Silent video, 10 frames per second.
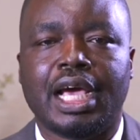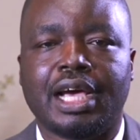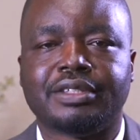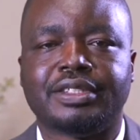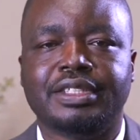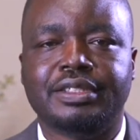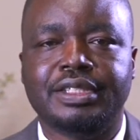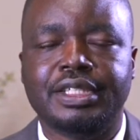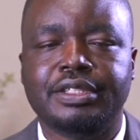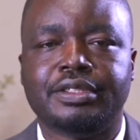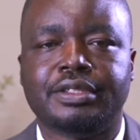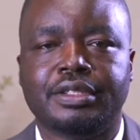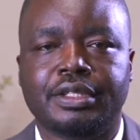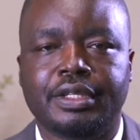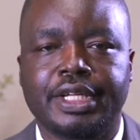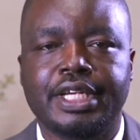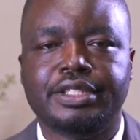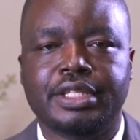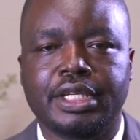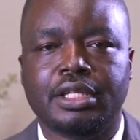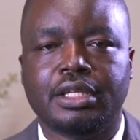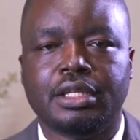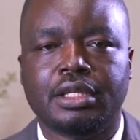as it is this day.